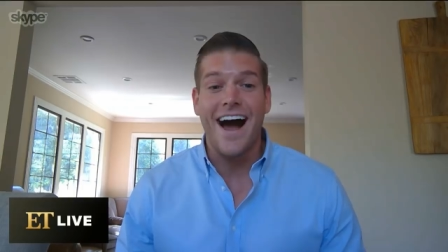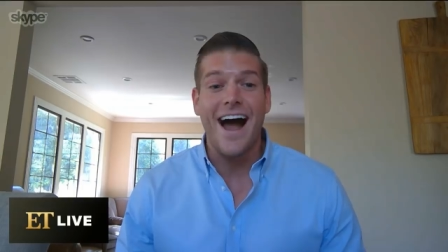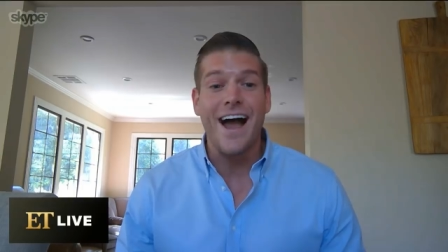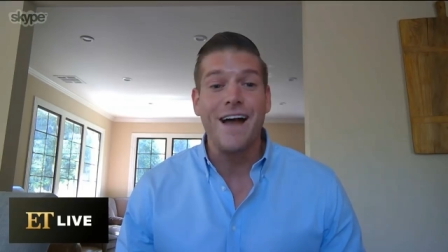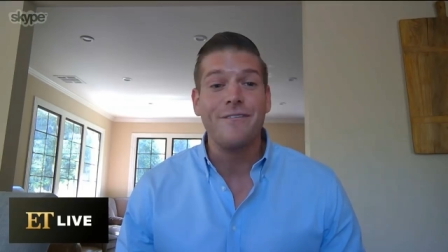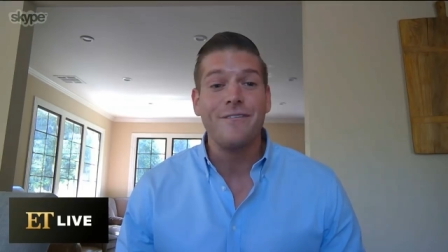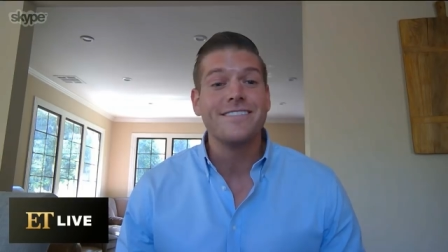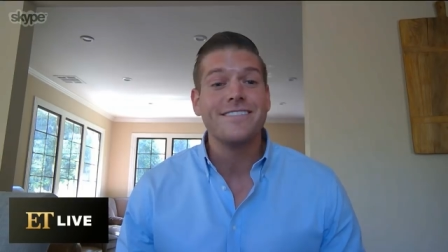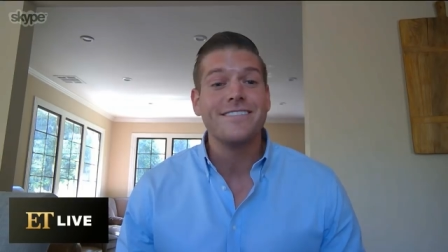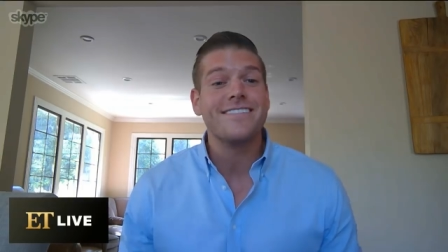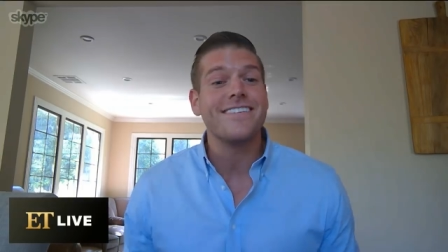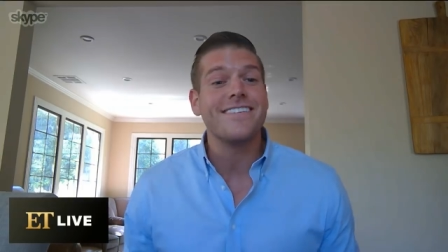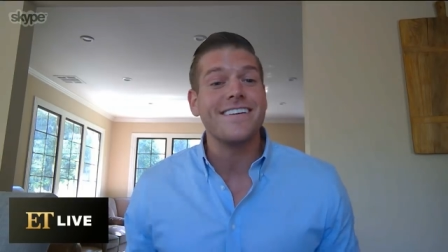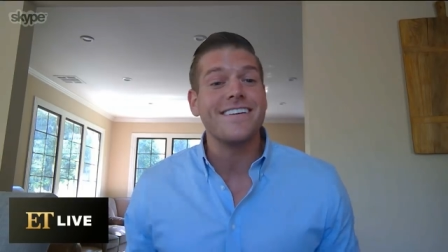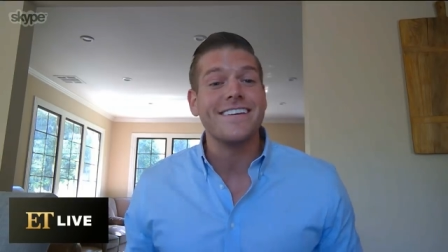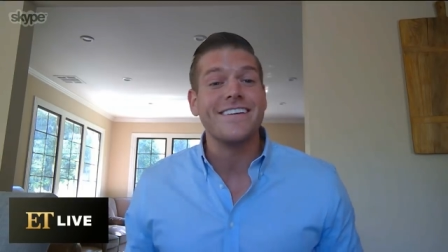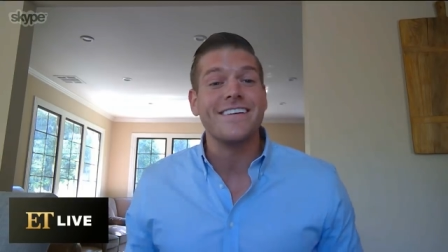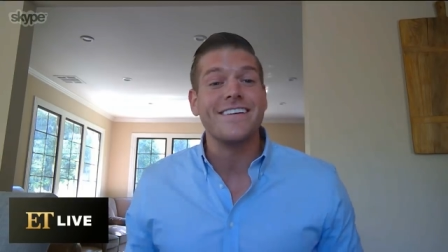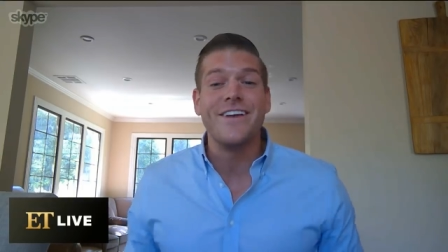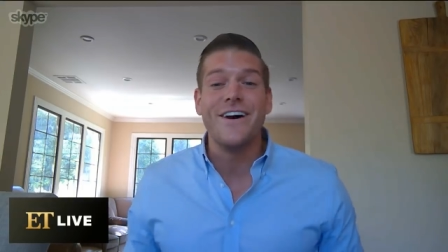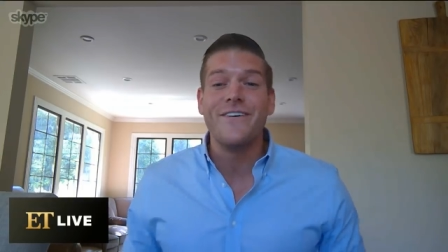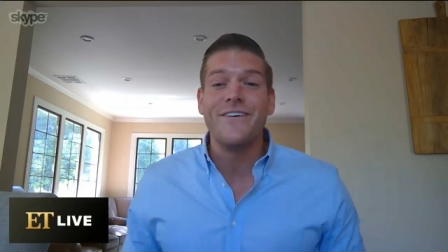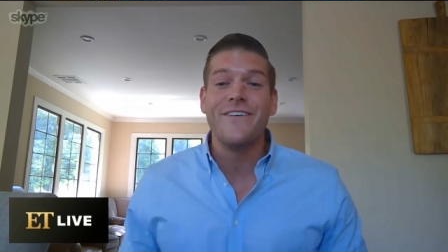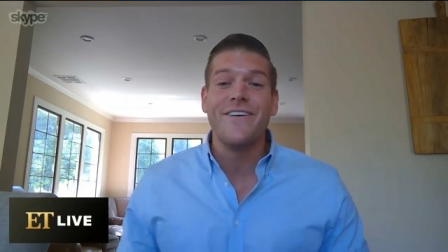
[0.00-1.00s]
I was,
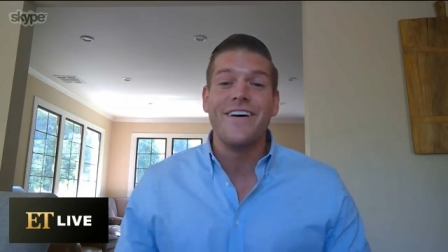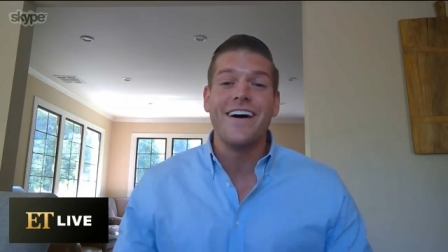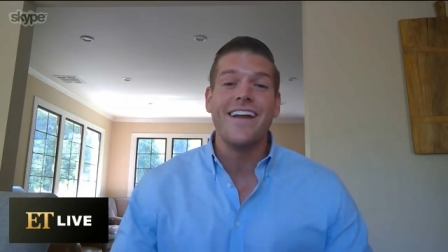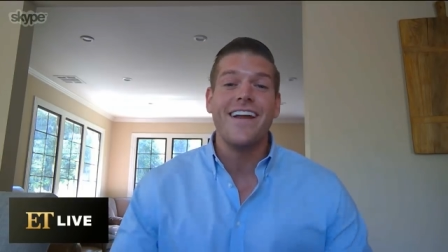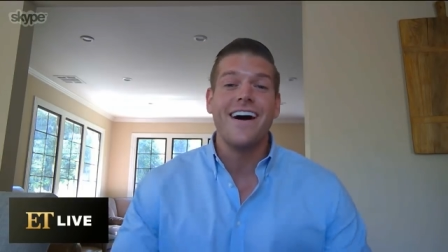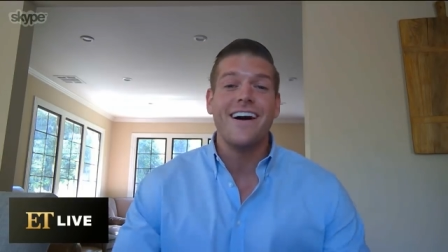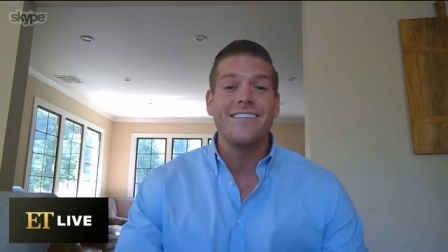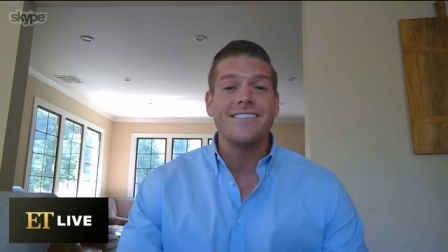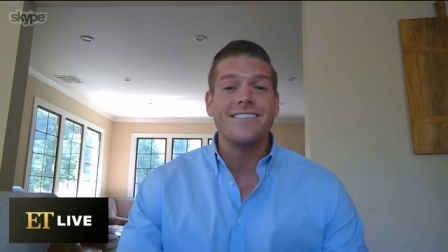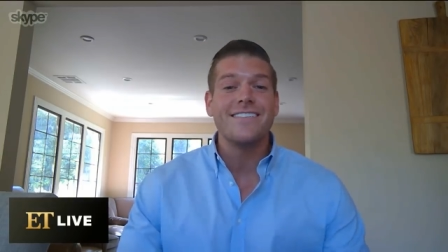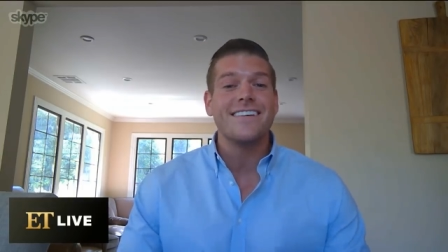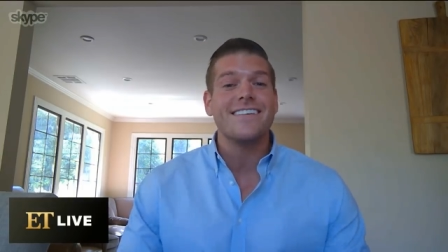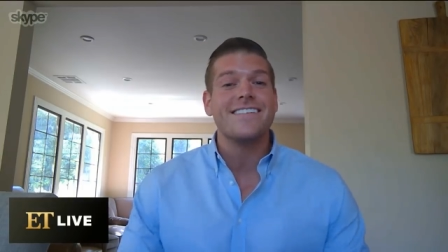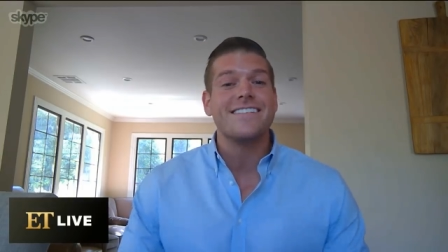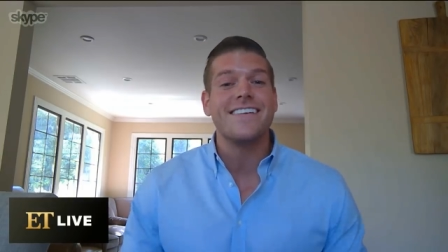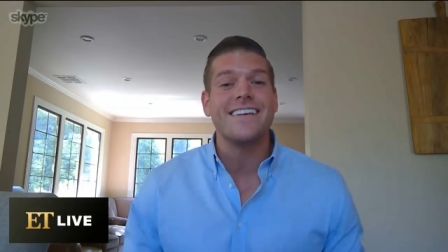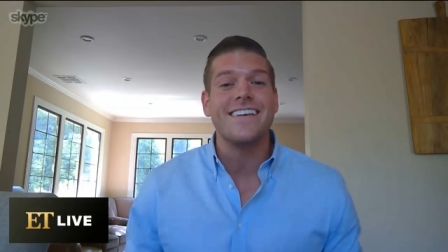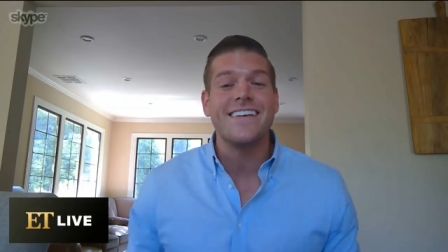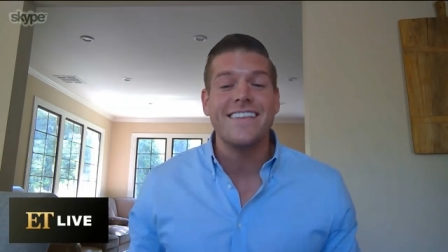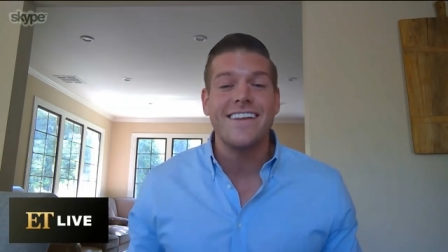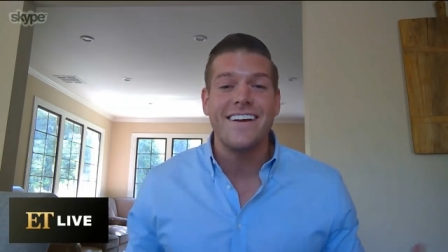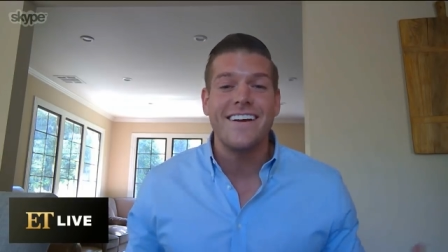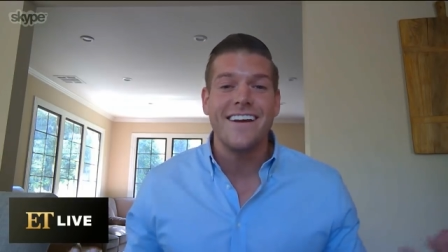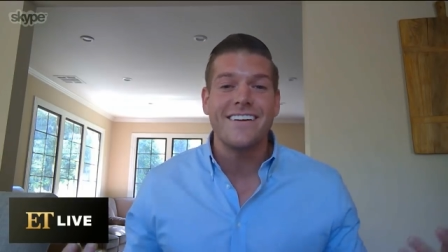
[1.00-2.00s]
you know what? I was like
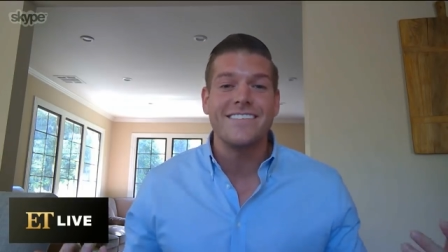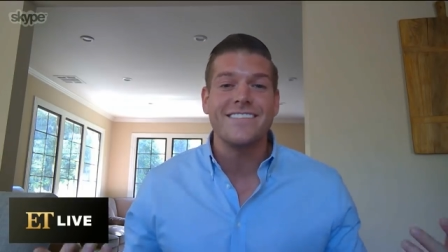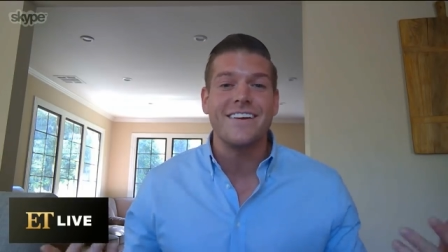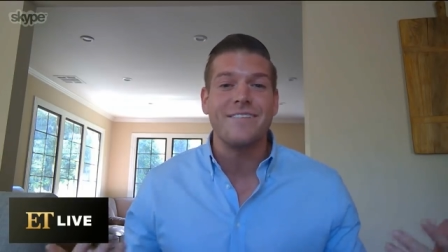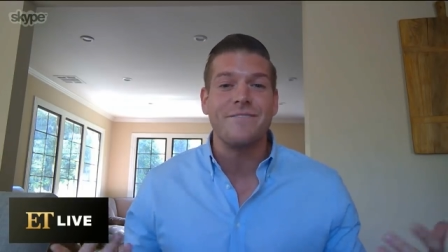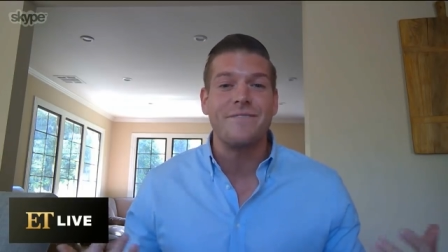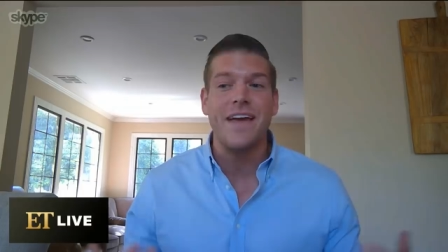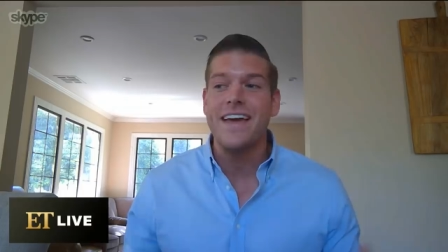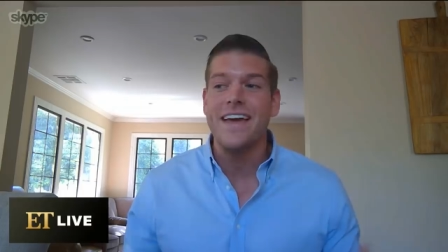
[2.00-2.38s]
sitting there and I was like,